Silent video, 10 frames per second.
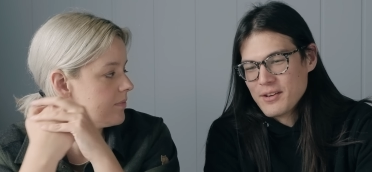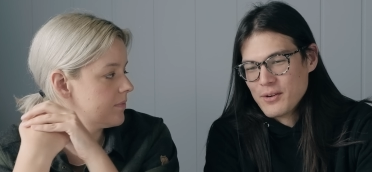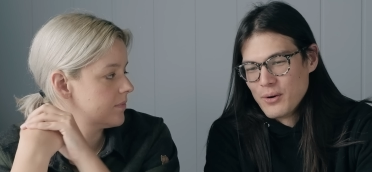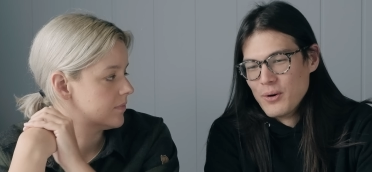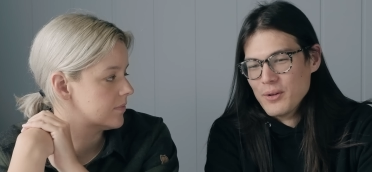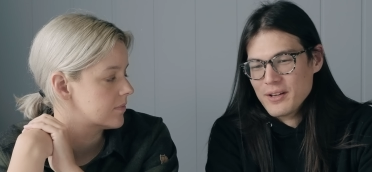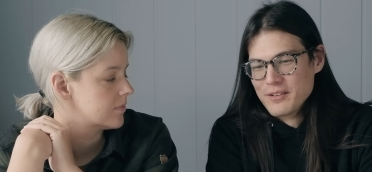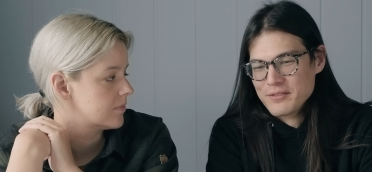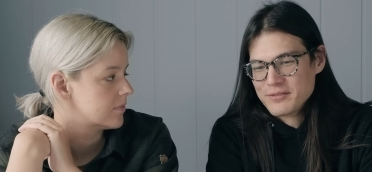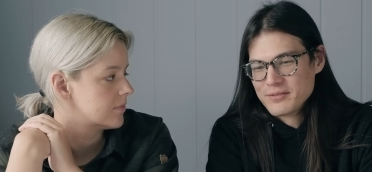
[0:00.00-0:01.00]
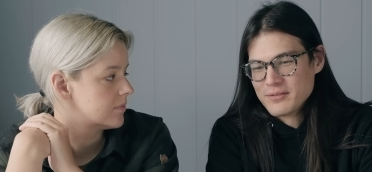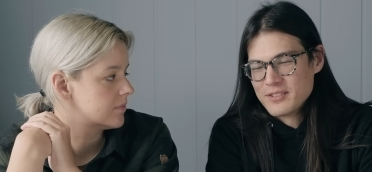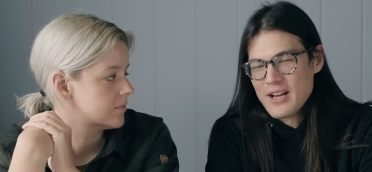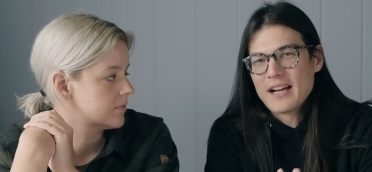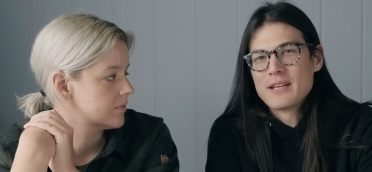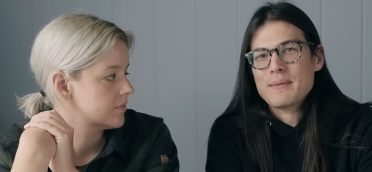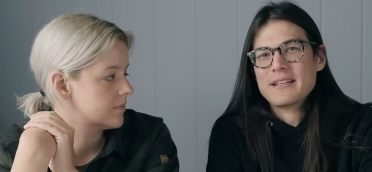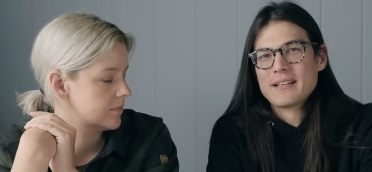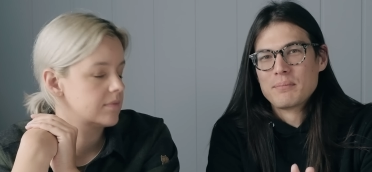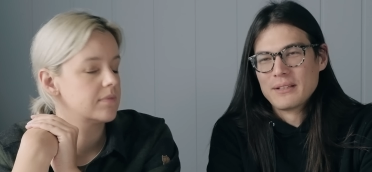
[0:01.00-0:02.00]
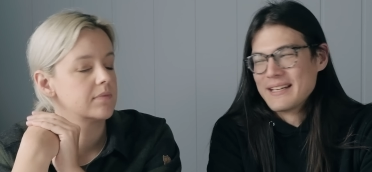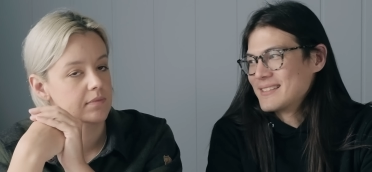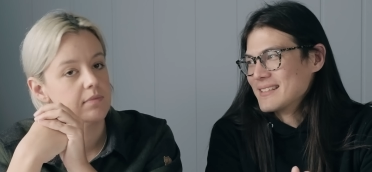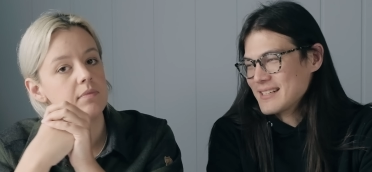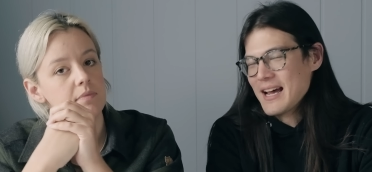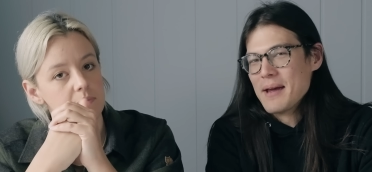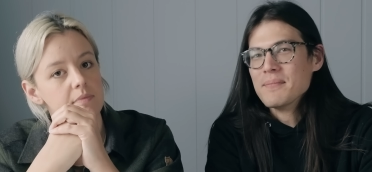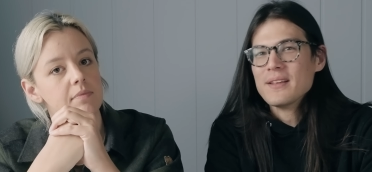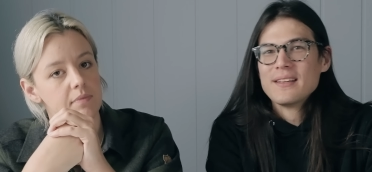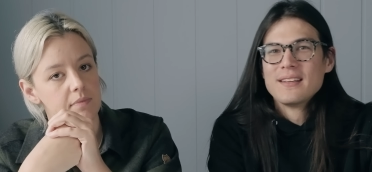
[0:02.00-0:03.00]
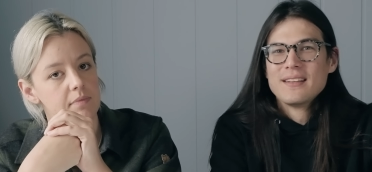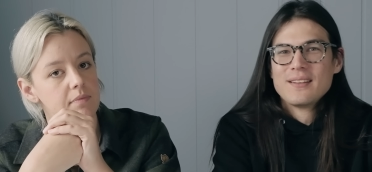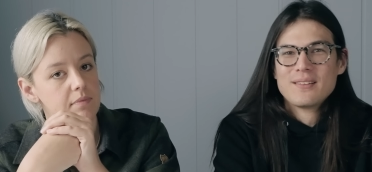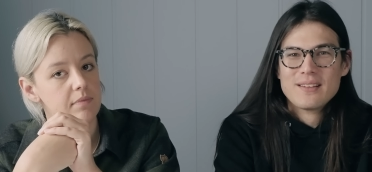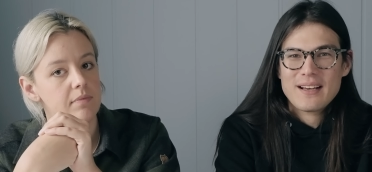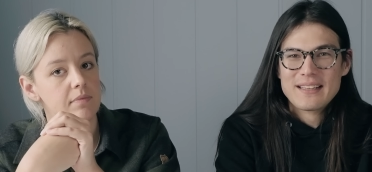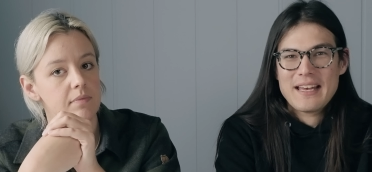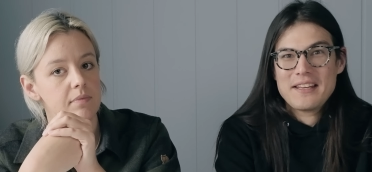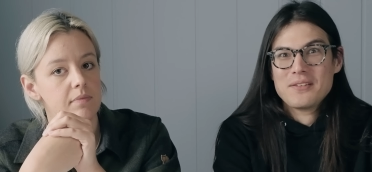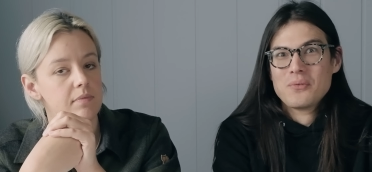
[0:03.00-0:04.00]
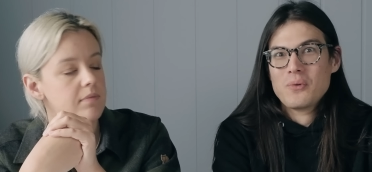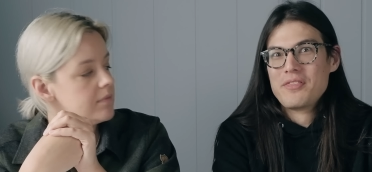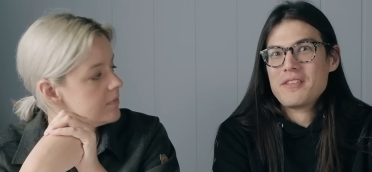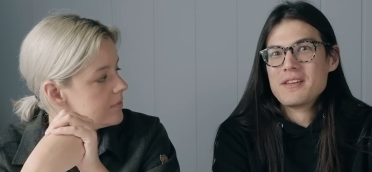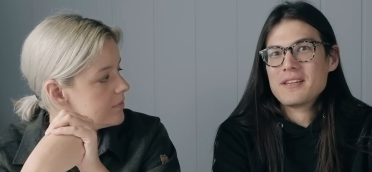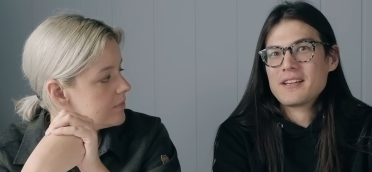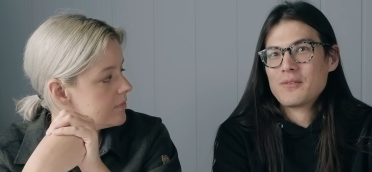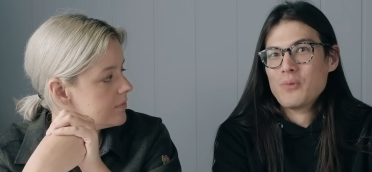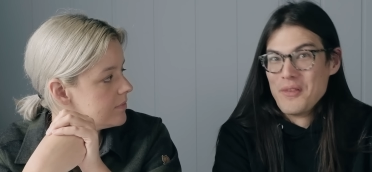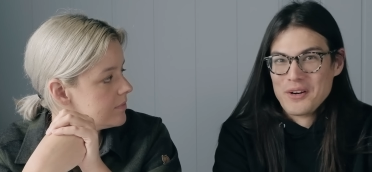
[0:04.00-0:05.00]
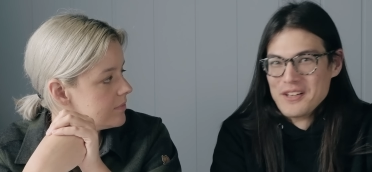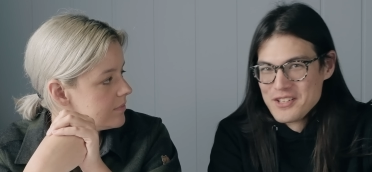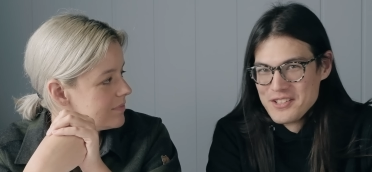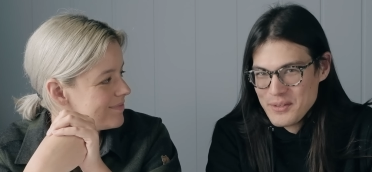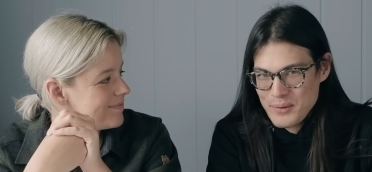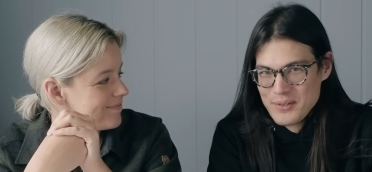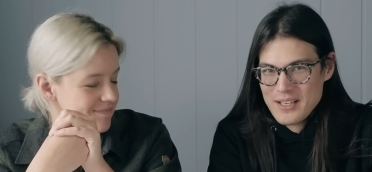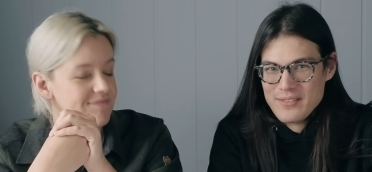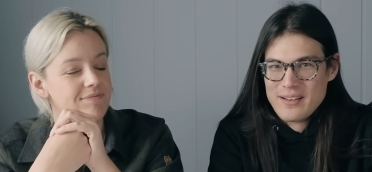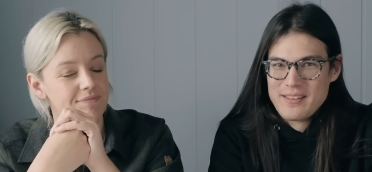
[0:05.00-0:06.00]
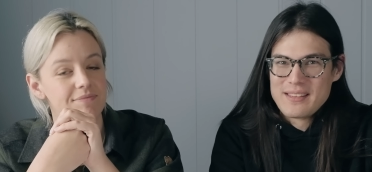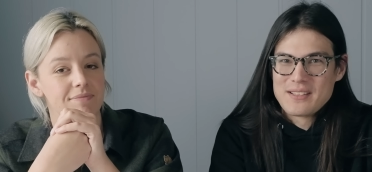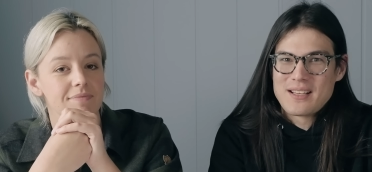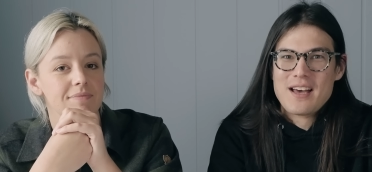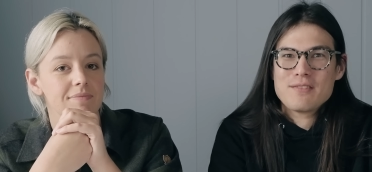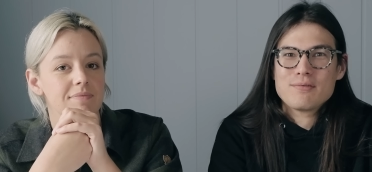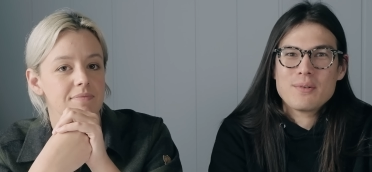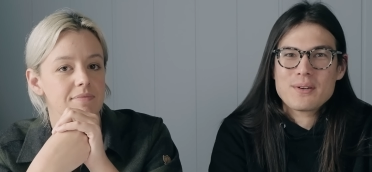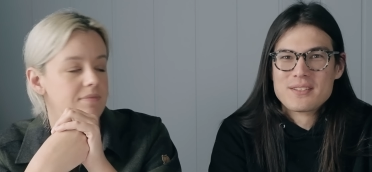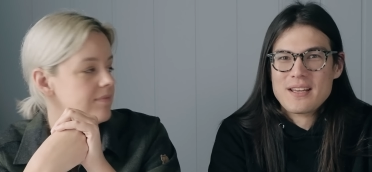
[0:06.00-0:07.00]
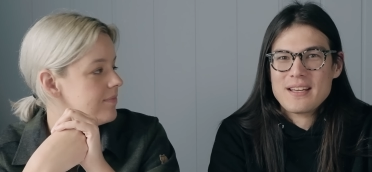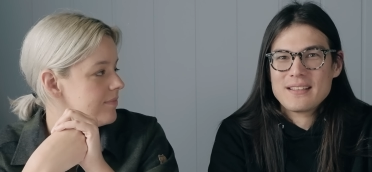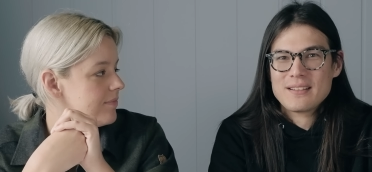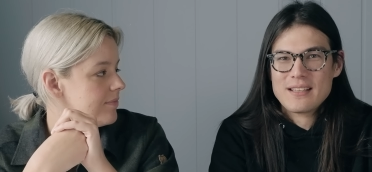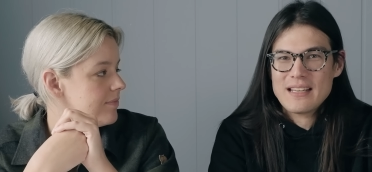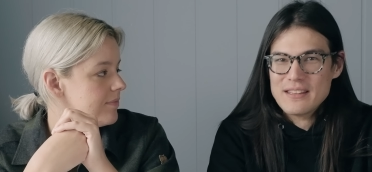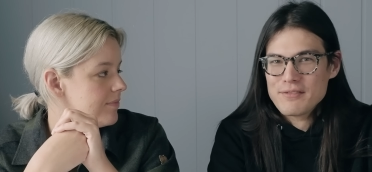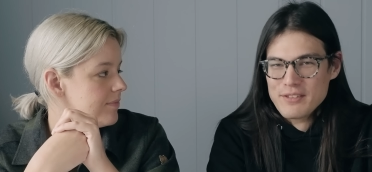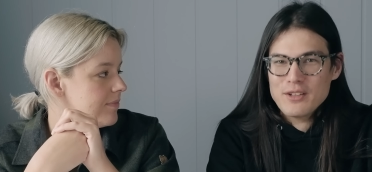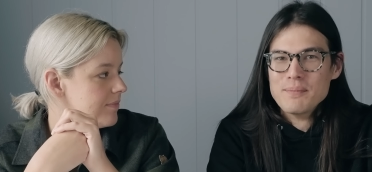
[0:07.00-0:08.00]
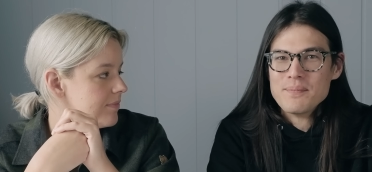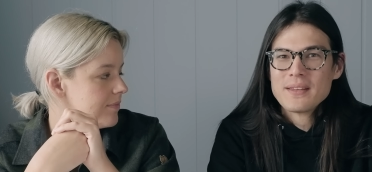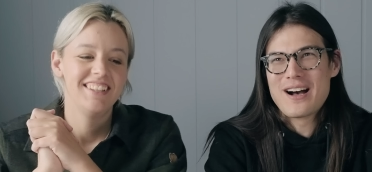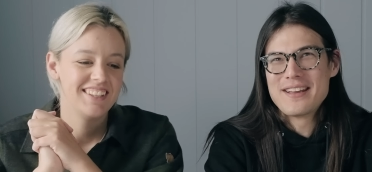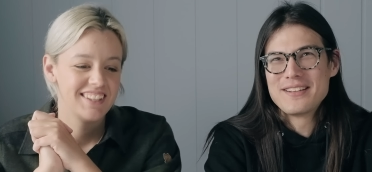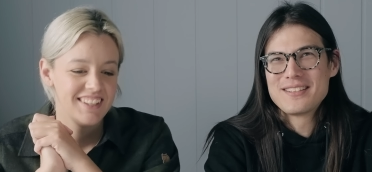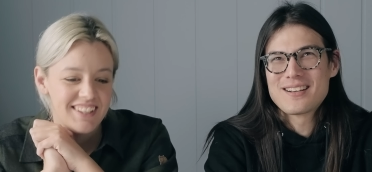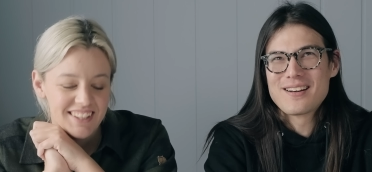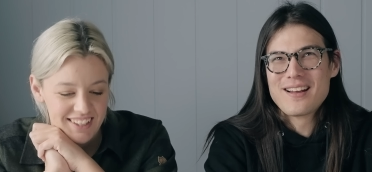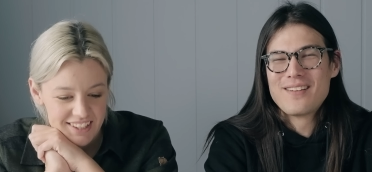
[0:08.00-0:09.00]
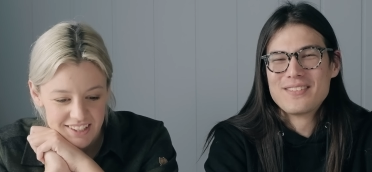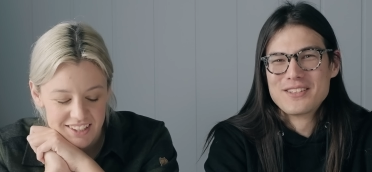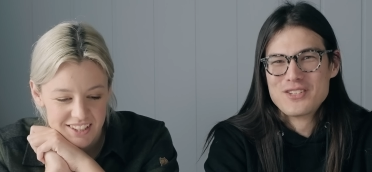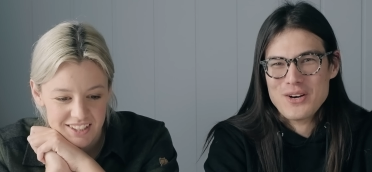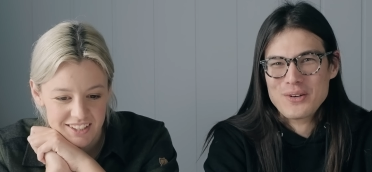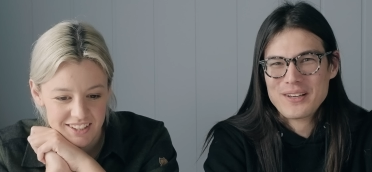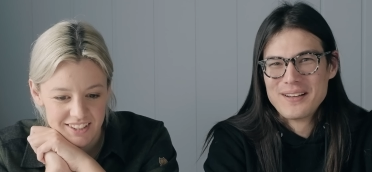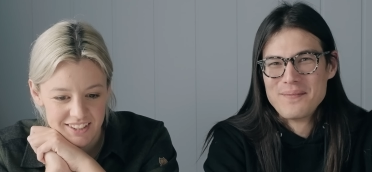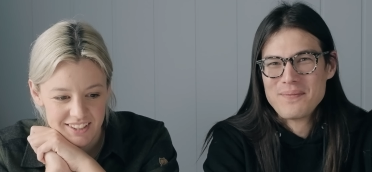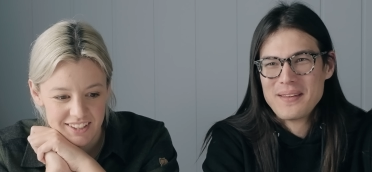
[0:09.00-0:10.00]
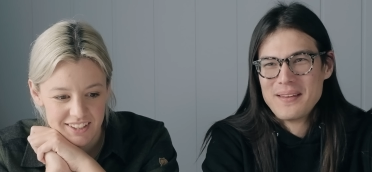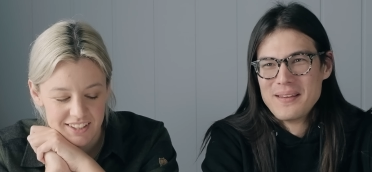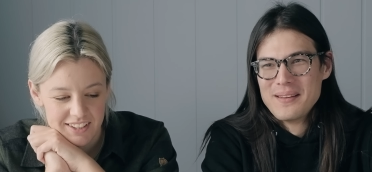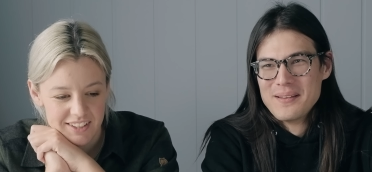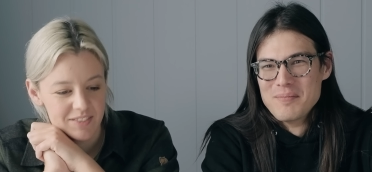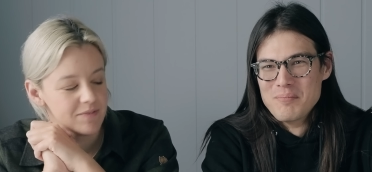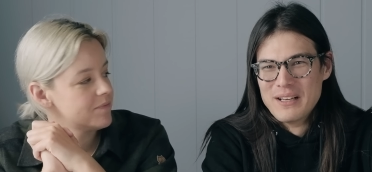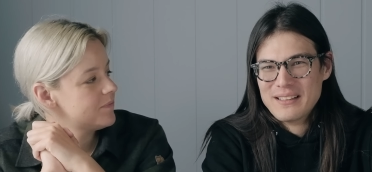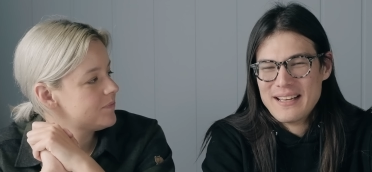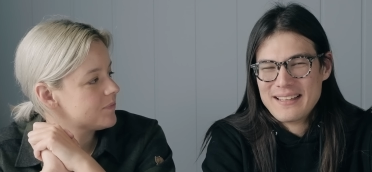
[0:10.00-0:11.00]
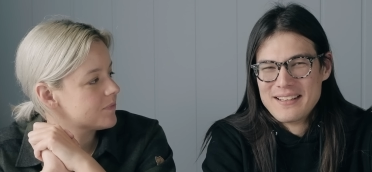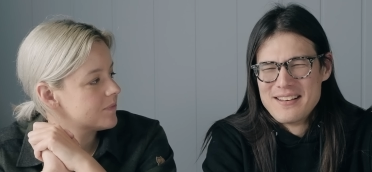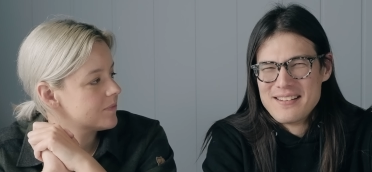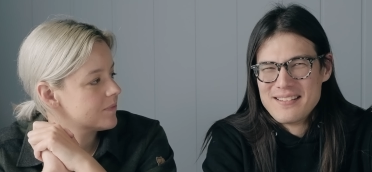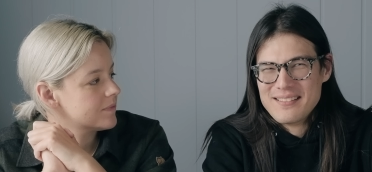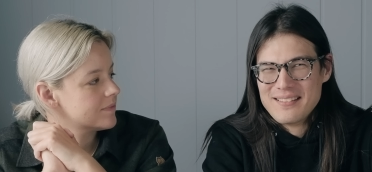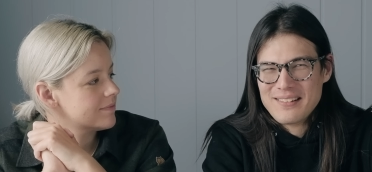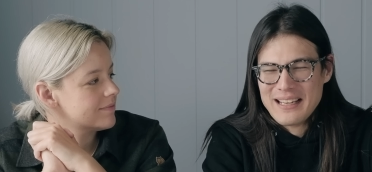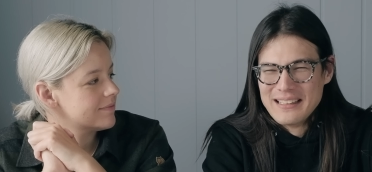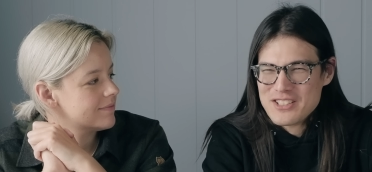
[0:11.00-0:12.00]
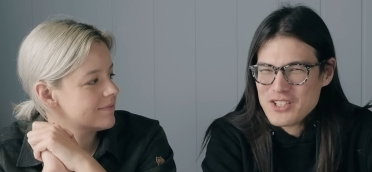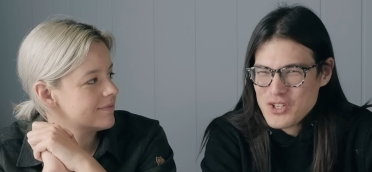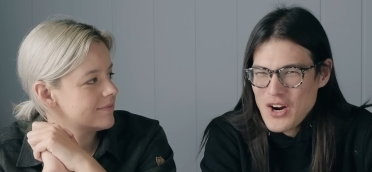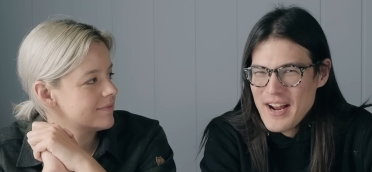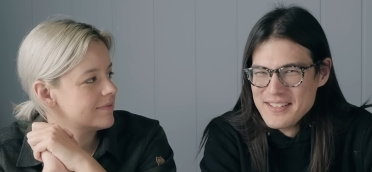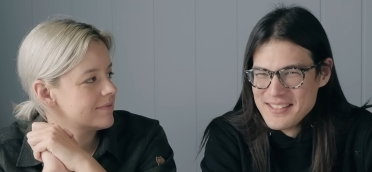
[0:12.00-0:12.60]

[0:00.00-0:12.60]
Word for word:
Speaker 1: the goal of documenting a place in time. Mm -hmm again, with the weather conditions that we were given, I think that's kind of what we were saying in the film. Kind of started off as a joke, but like okay, let's just try and